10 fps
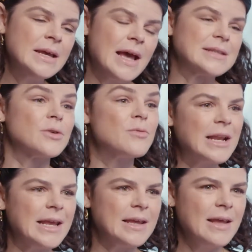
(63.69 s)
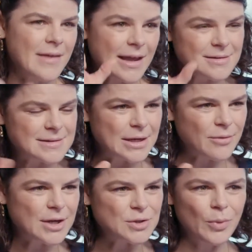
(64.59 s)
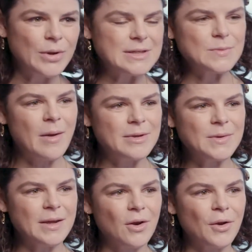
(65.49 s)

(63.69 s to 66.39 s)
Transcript: And so really that consideration point is where we're doing a